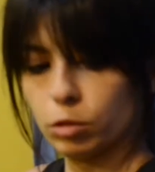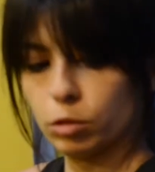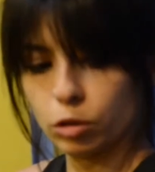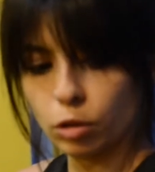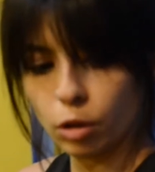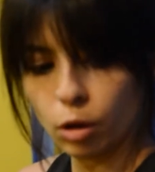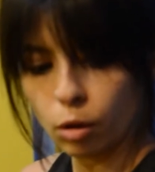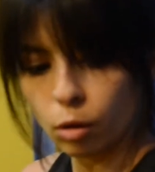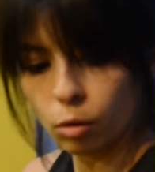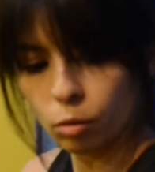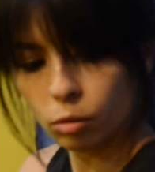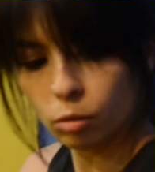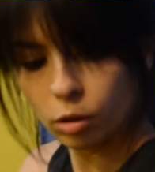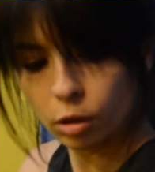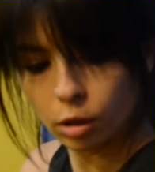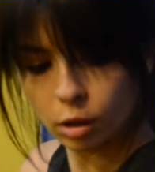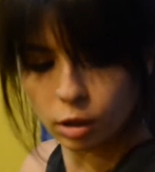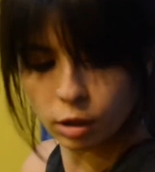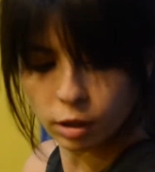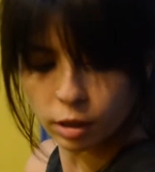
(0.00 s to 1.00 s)
So
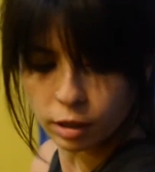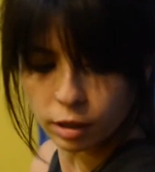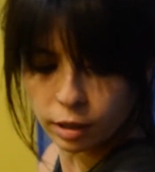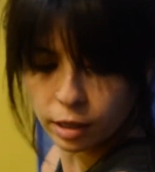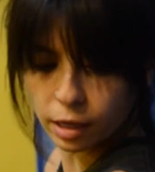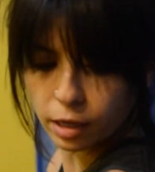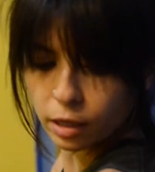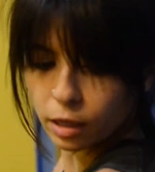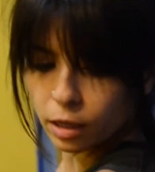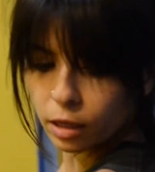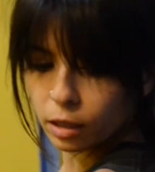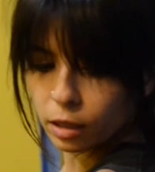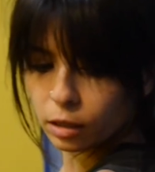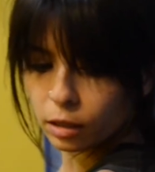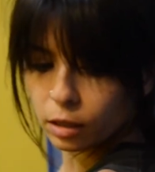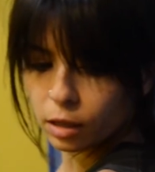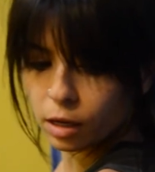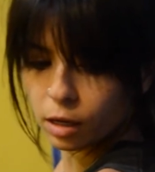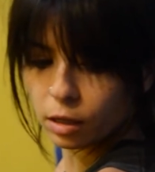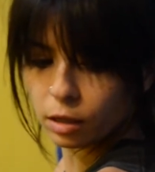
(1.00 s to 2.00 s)
you can get
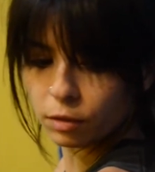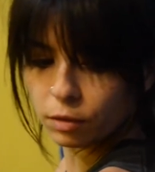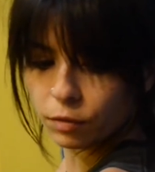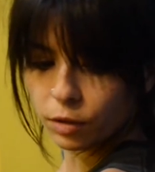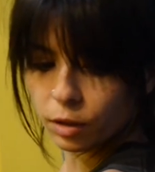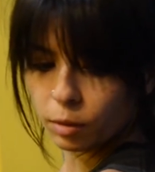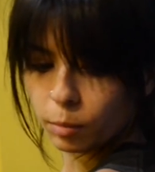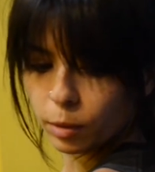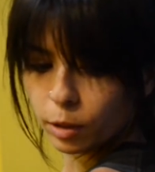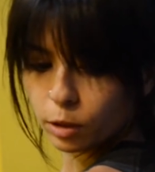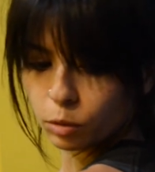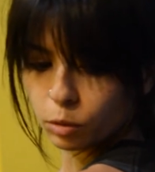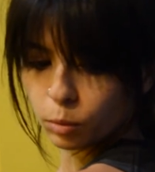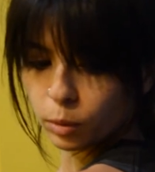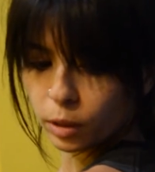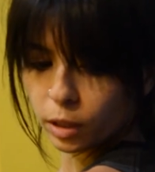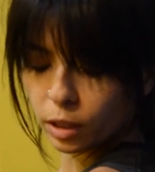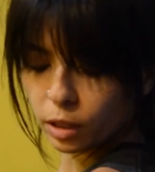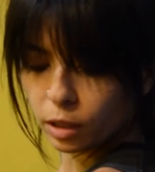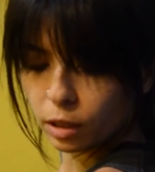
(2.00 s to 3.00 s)
it kind of in
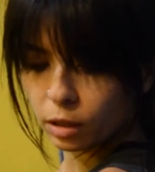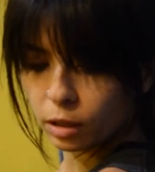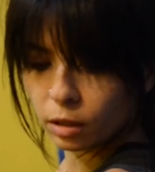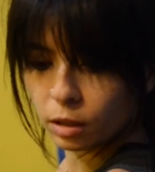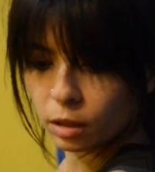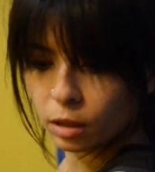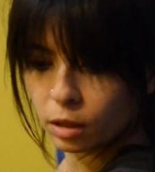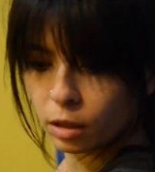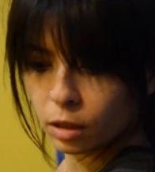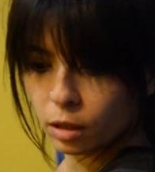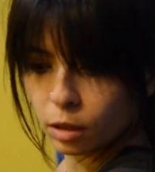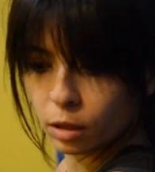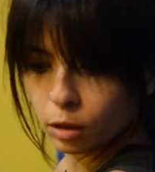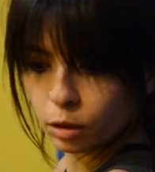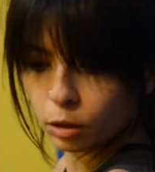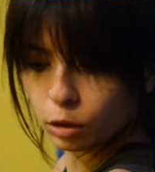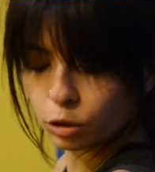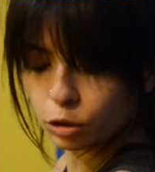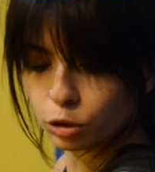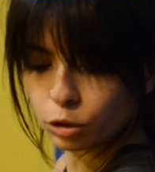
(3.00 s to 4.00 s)
between
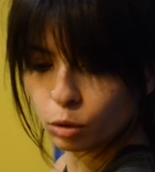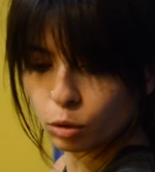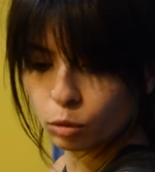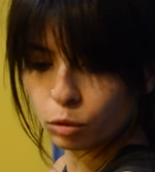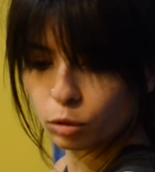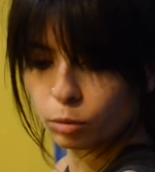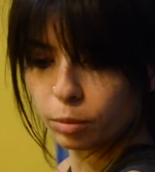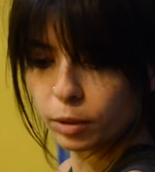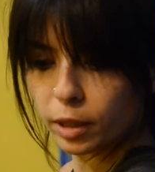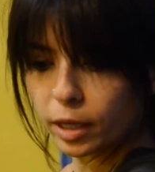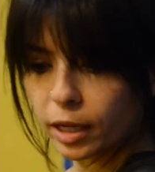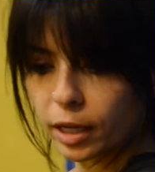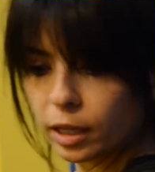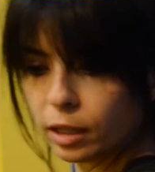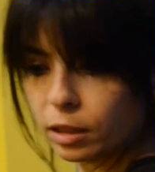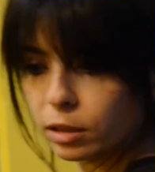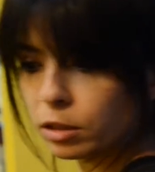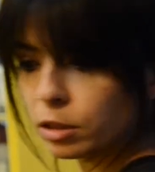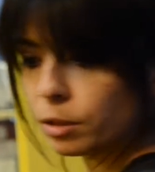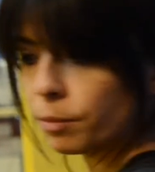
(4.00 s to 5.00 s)
your shoulder
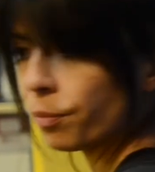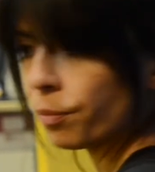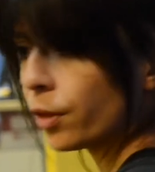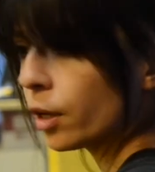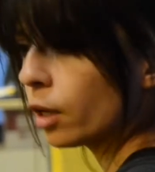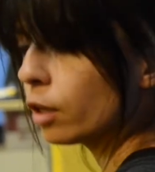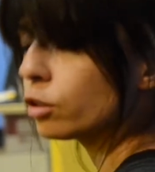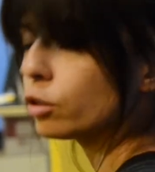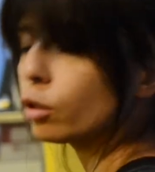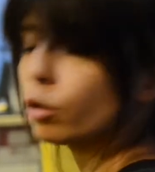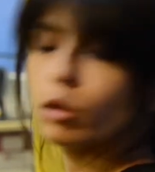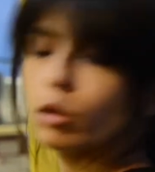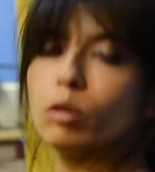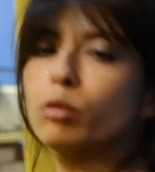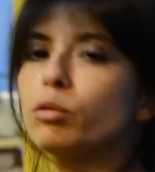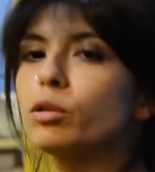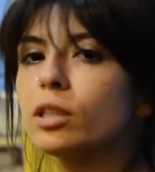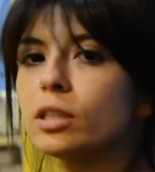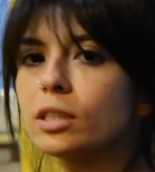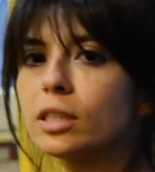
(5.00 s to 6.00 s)
blades. So
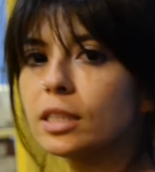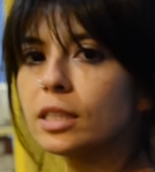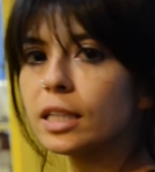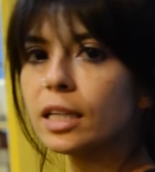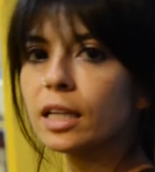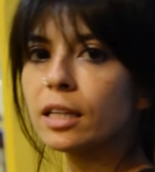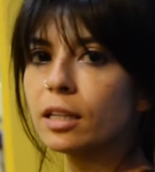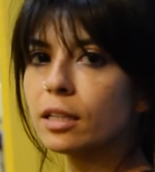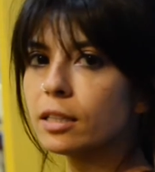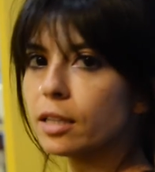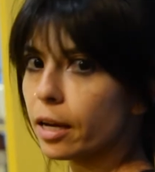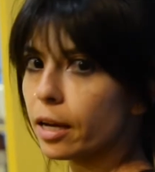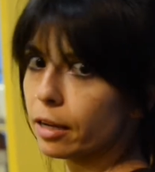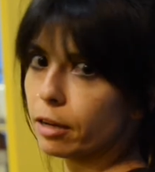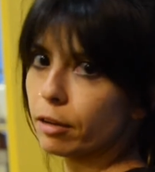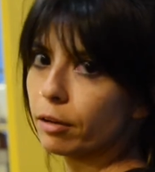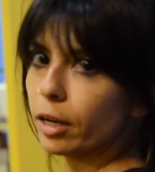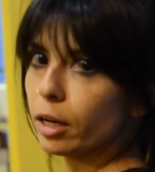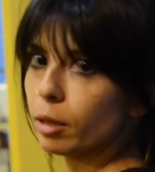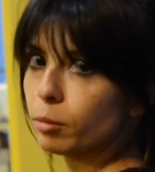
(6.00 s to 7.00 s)
you can see in the
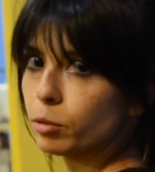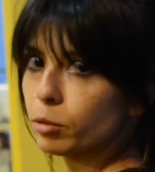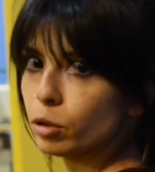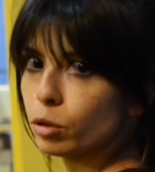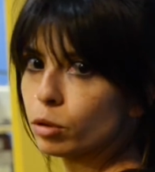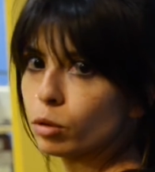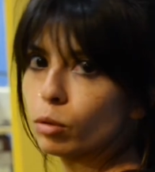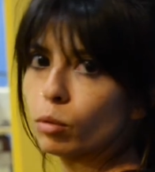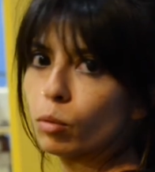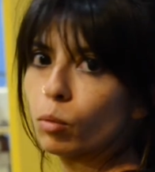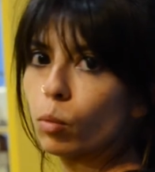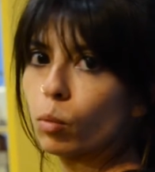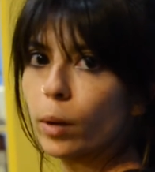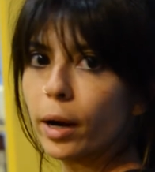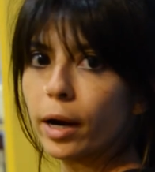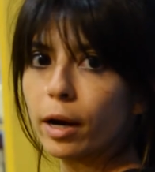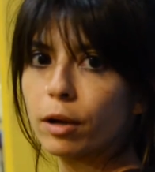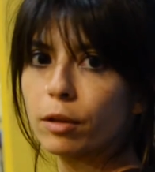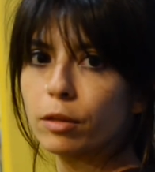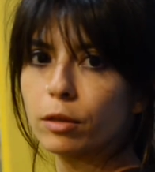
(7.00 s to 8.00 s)
diagram too
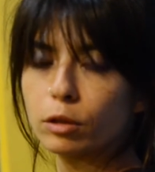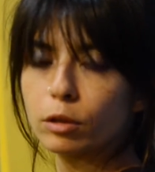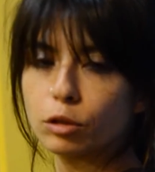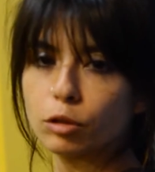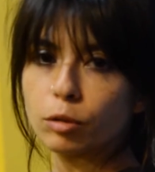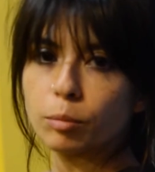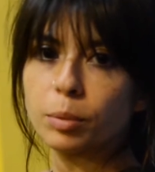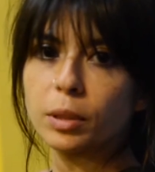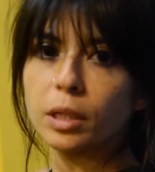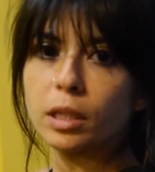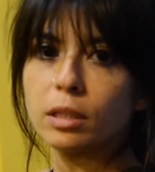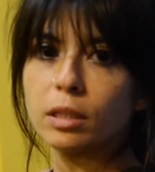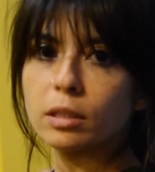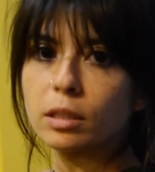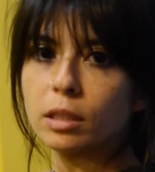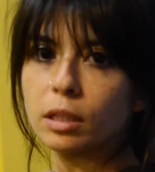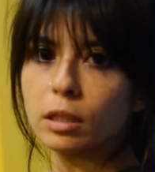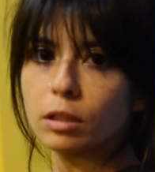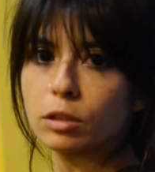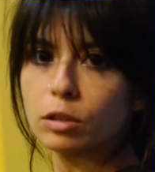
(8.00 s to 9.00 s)
where the
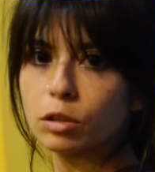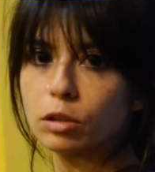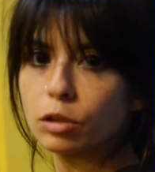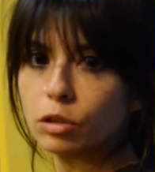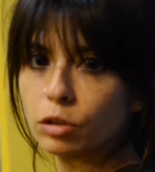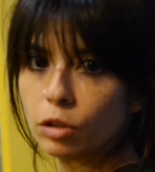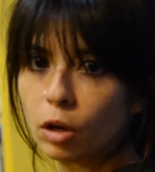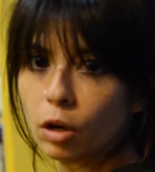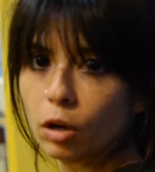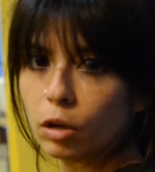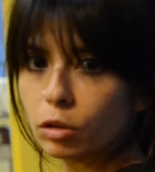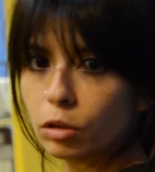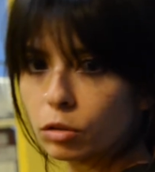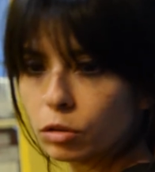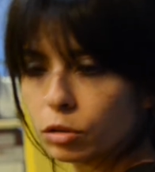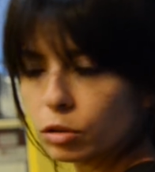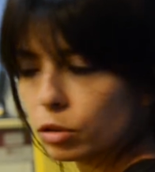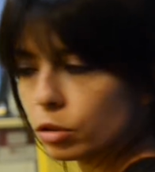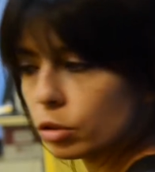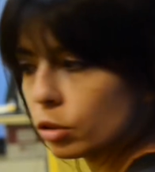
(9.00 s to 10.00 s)
trapezius
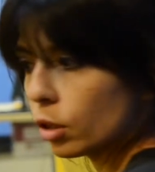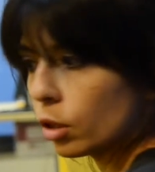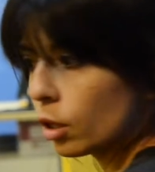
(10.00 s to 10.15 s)
starts.